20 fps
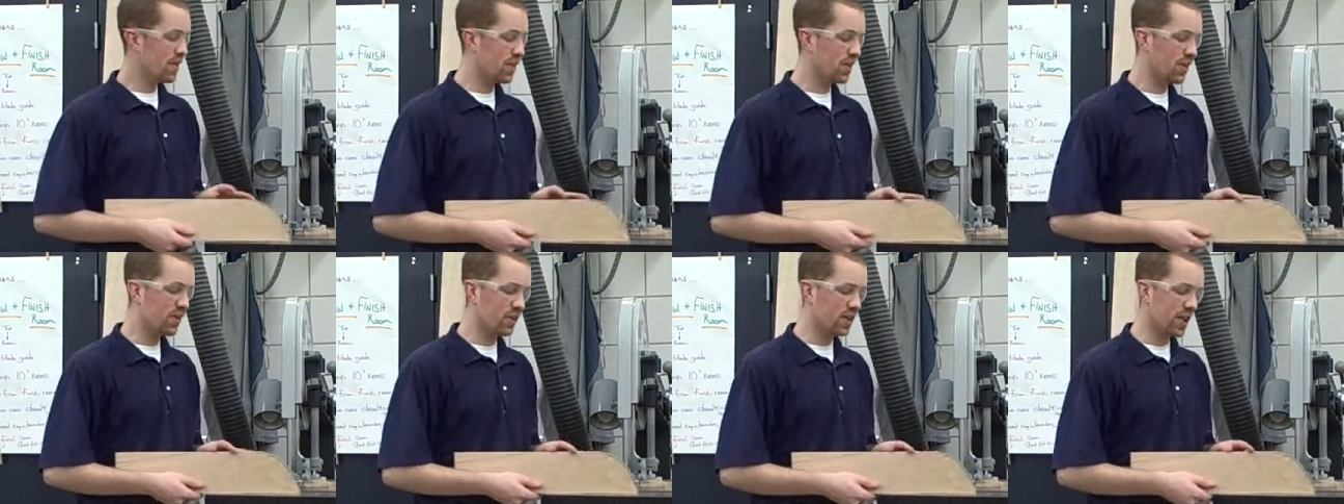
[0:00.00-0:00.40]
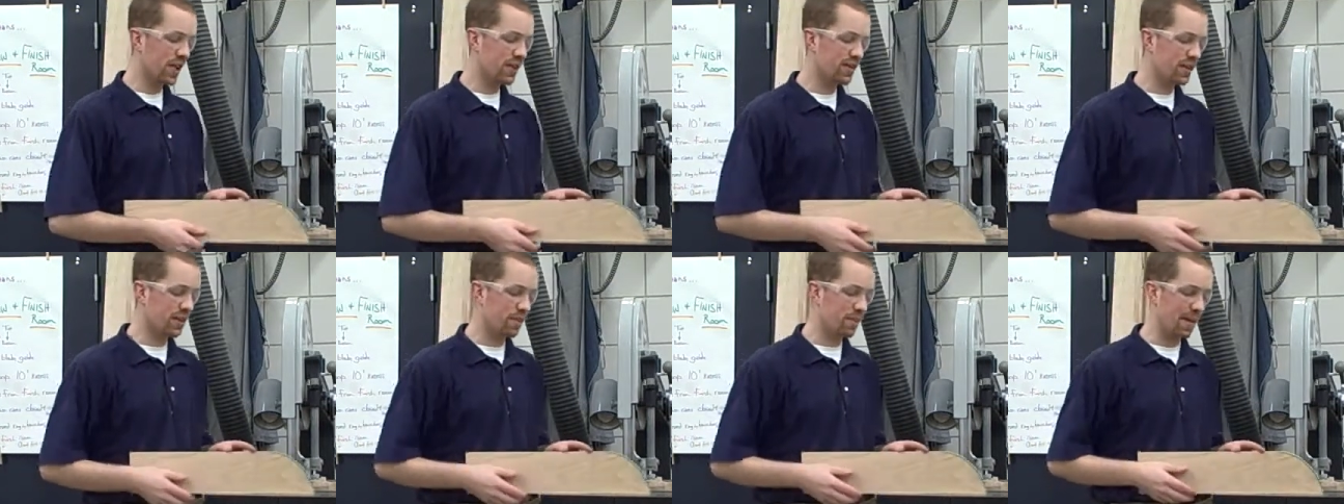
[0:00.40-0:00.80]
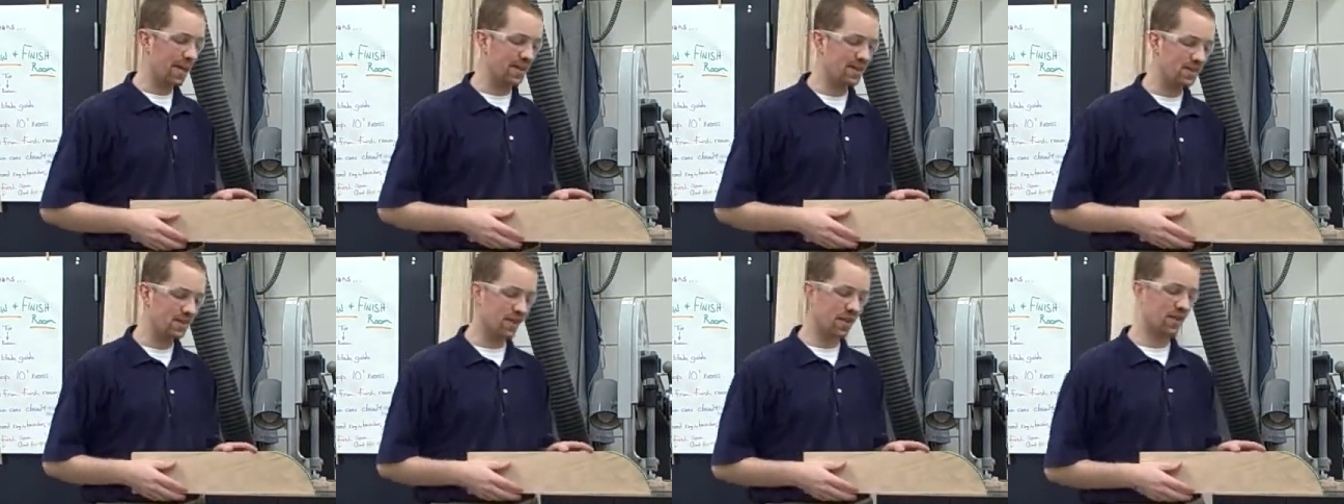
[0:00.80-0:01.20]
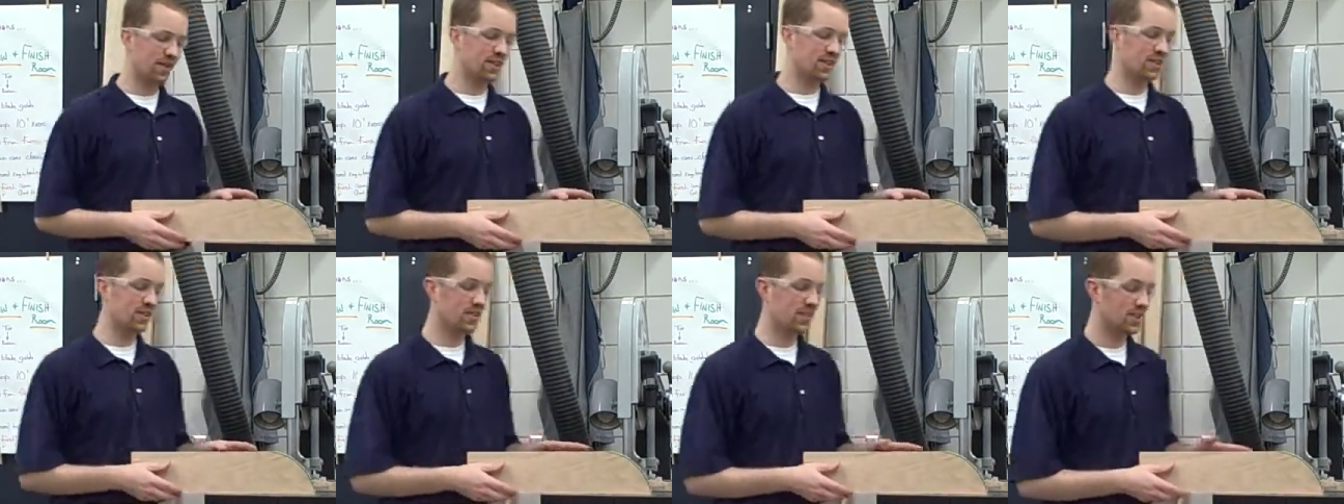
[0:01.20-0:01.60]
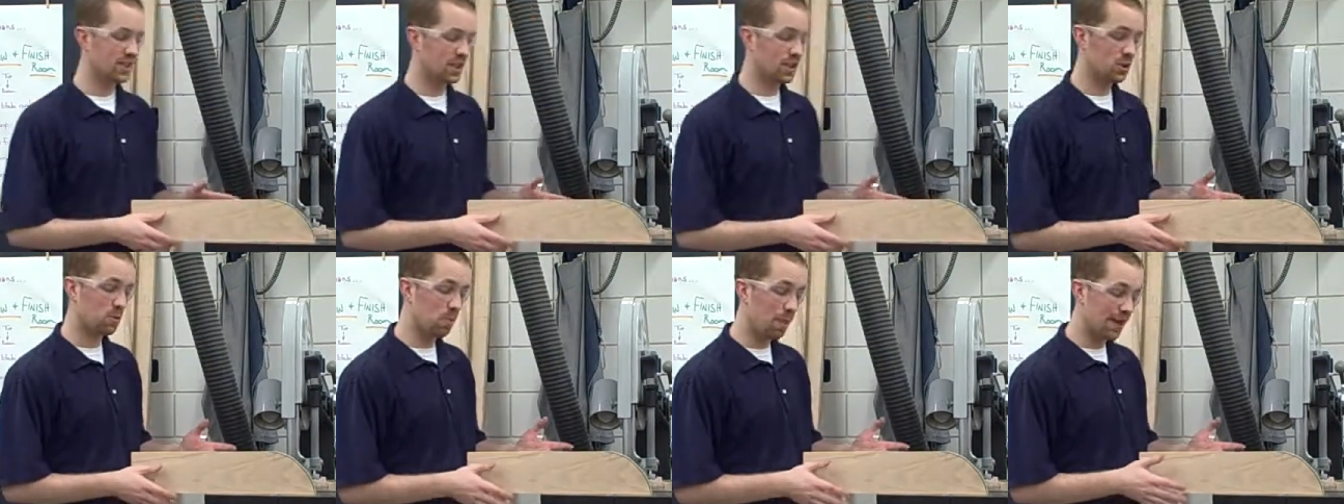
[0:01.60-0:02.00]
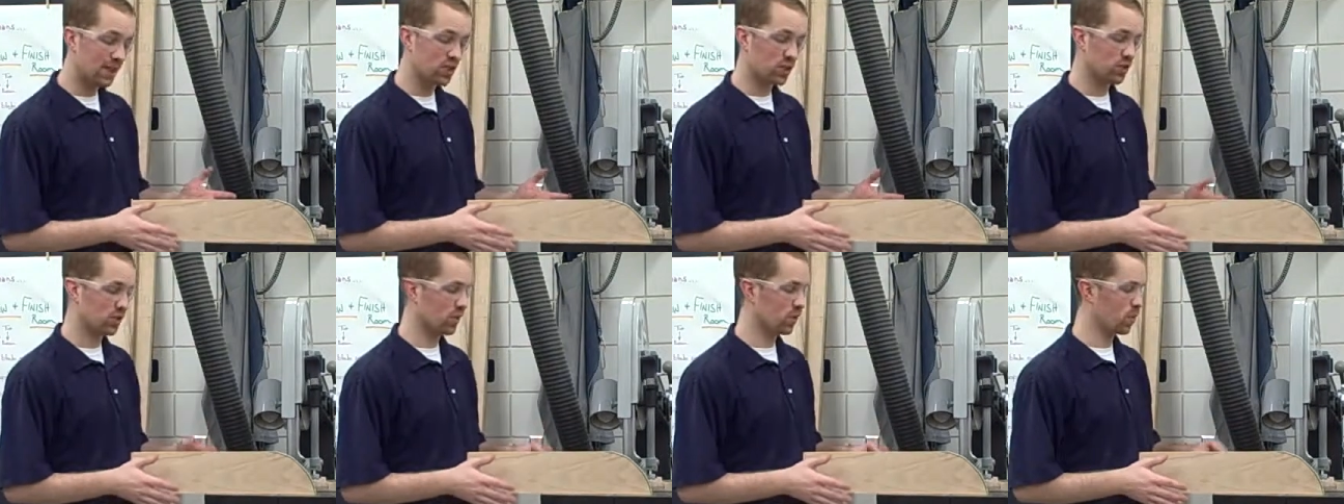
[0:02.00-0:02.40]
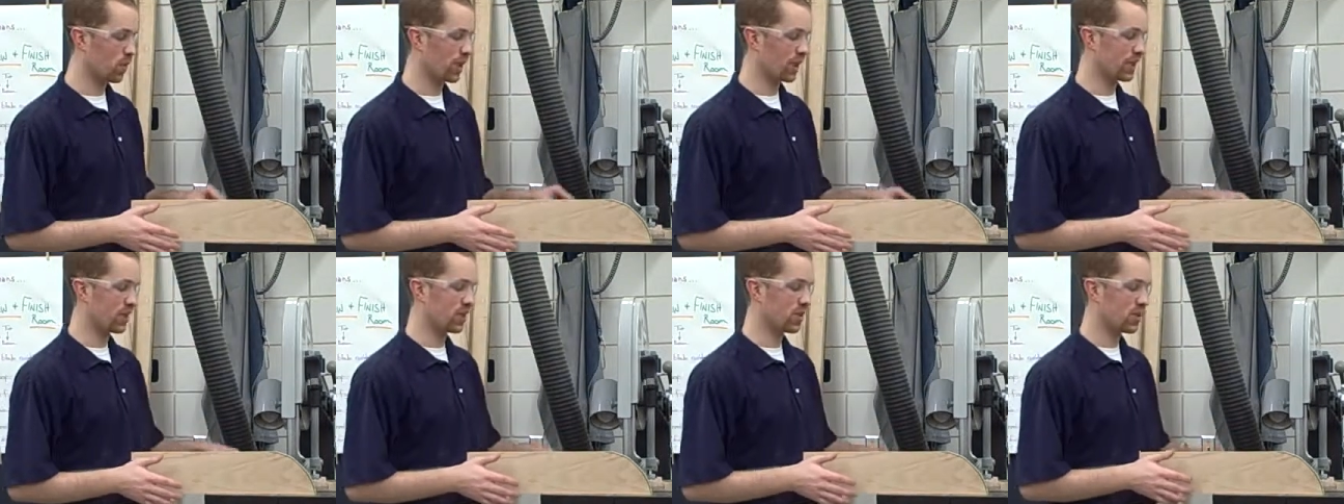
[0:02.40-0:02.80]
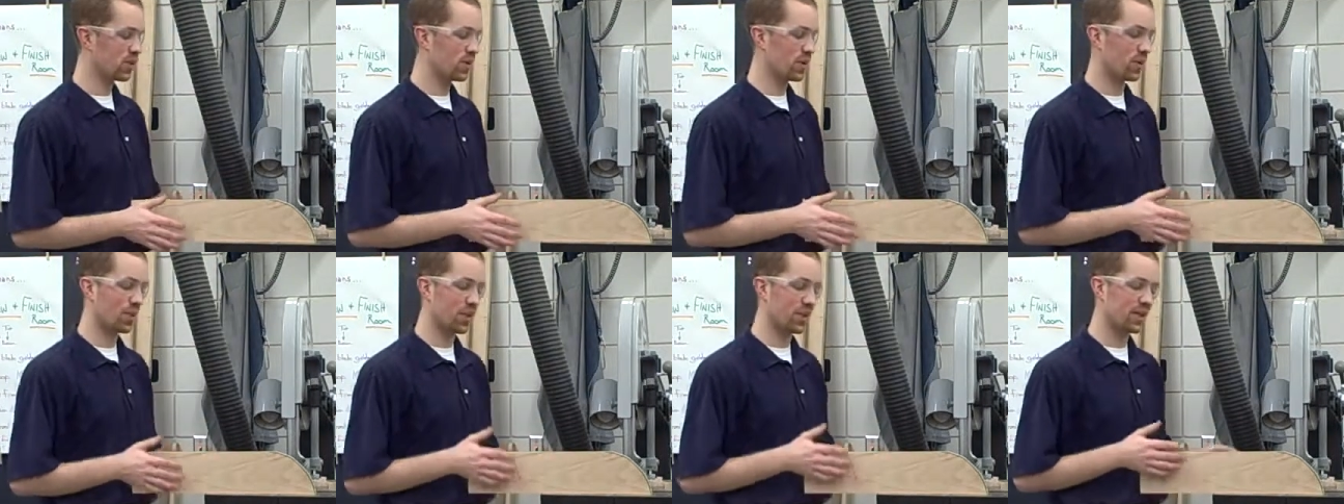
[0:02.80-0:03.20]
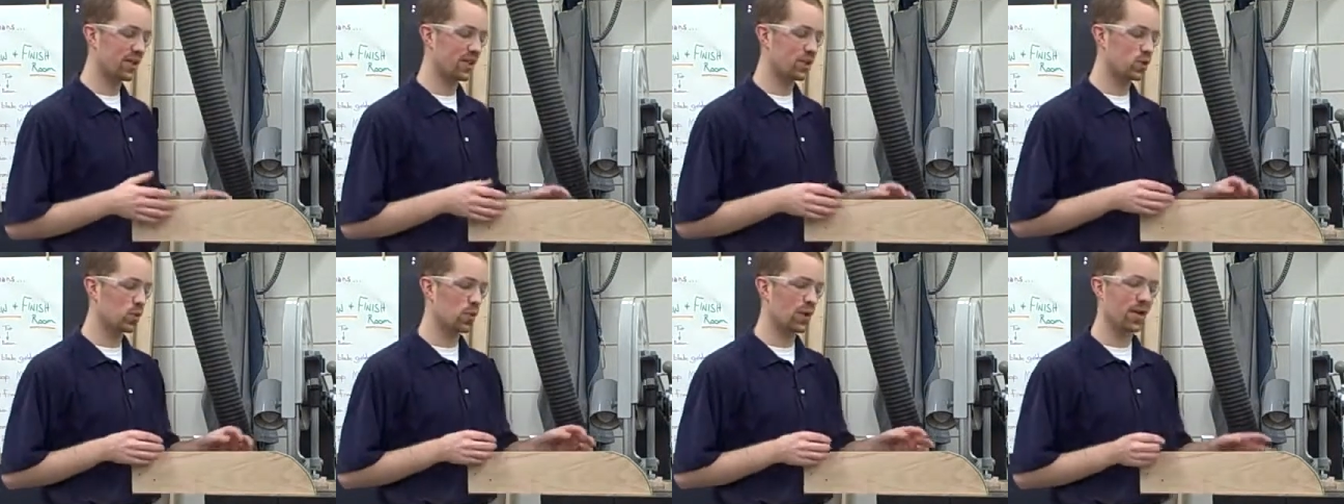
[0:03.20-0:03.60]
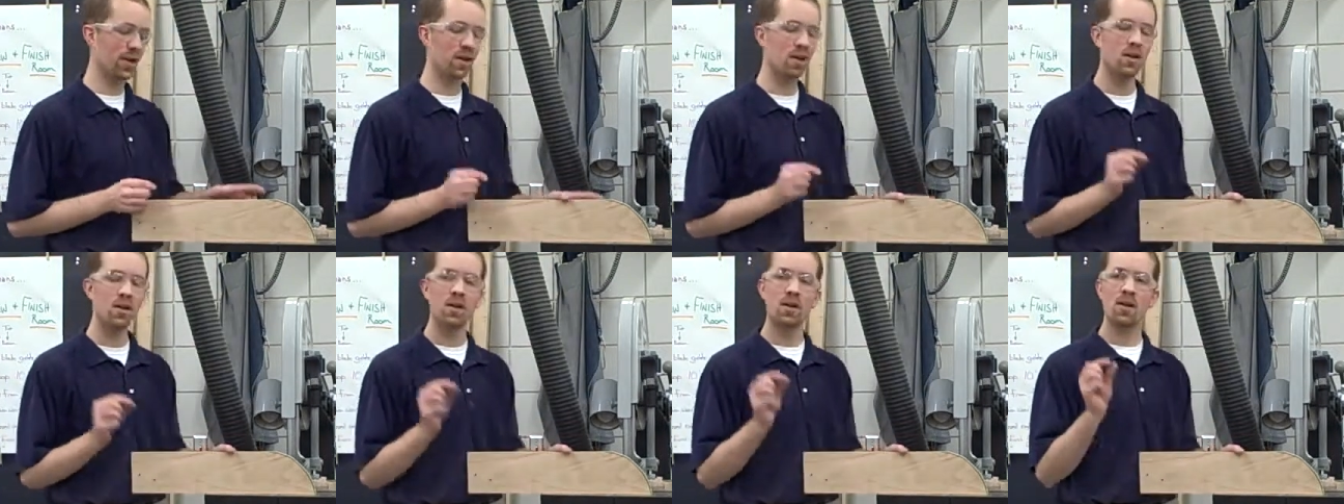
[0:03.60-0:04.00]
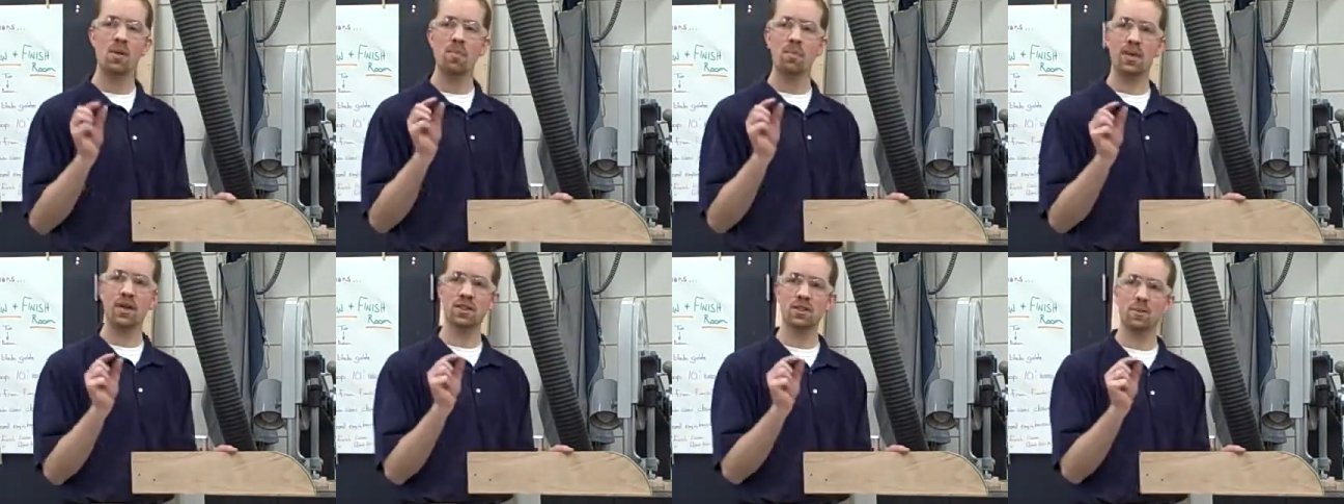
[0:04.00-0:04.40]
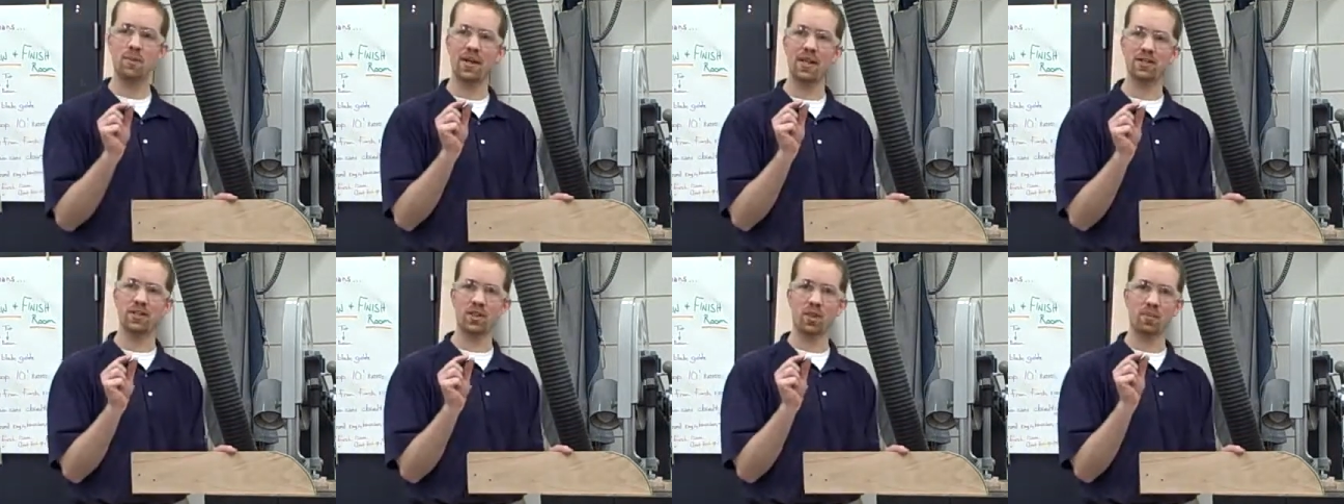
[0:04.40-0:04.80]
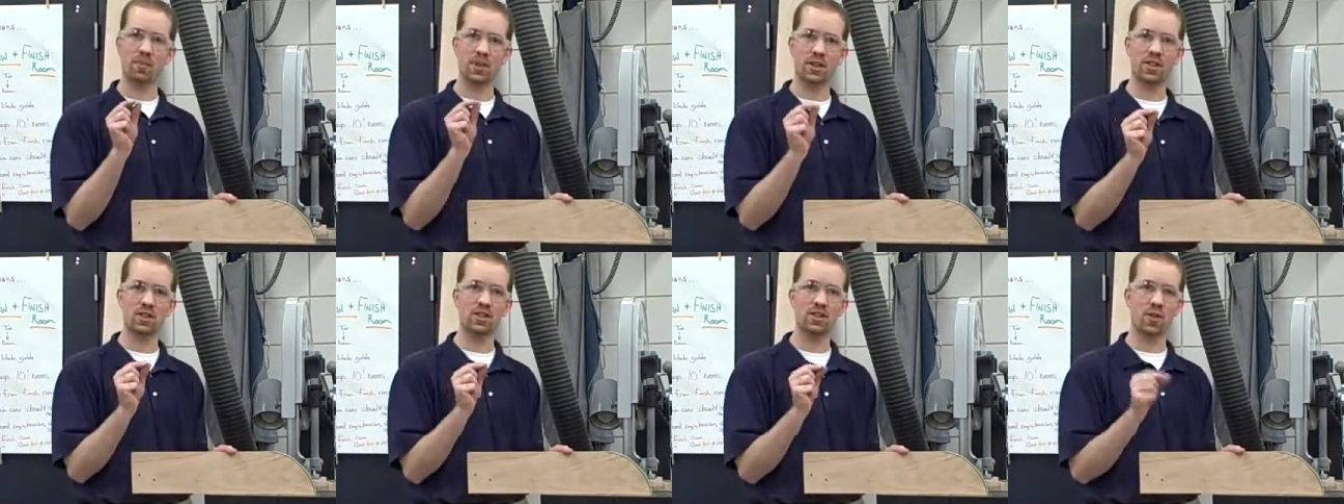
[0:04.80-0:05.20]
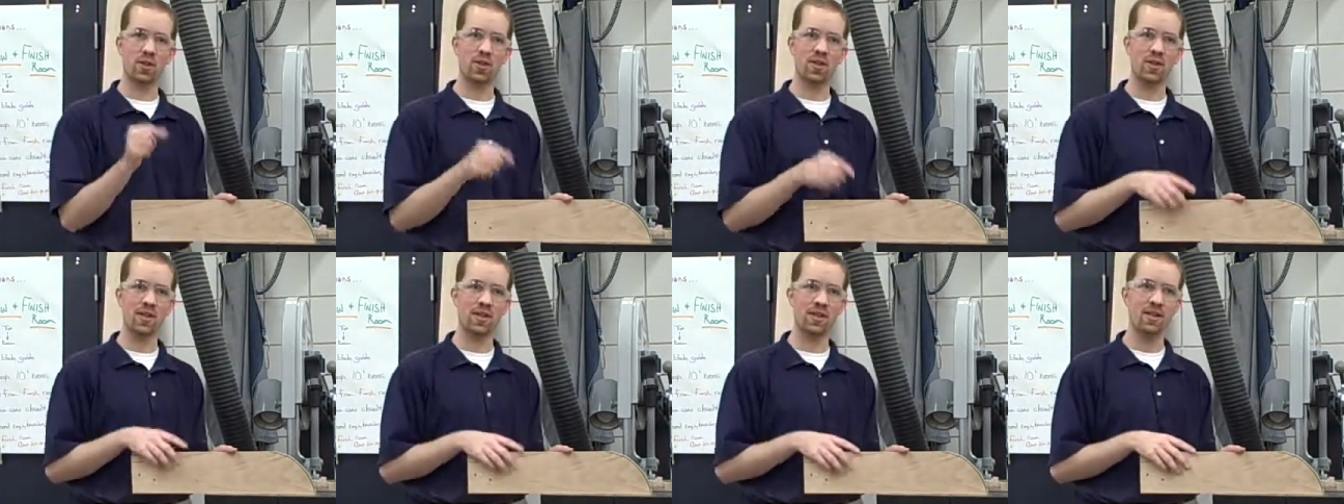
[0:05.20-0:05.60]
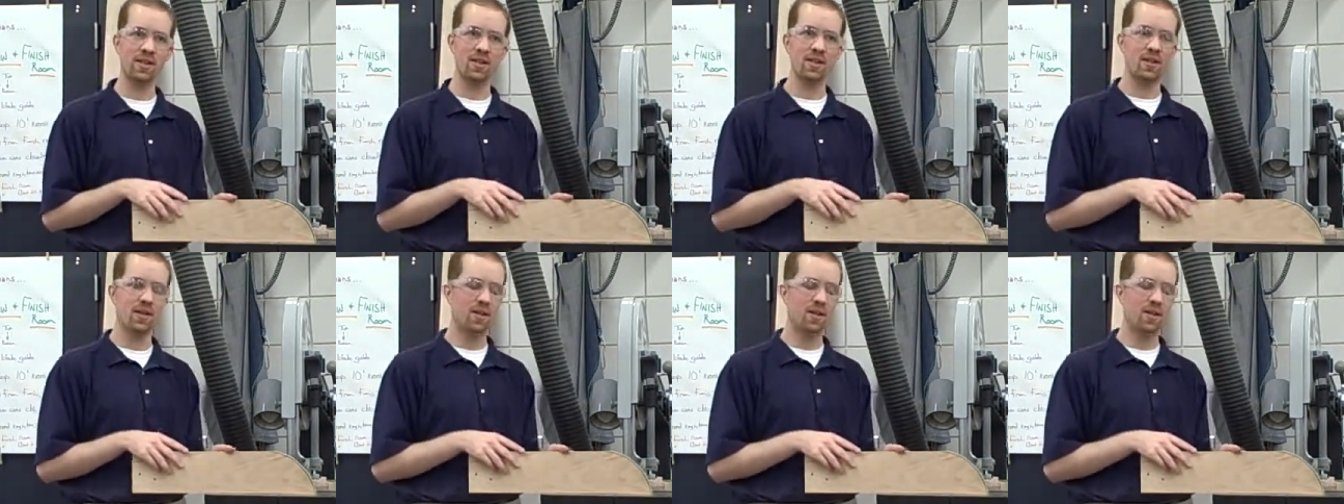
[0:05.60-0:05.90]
The other cut that a bandsaw is special in what it can do and what it does well. Because the bandsaw blade is so thin,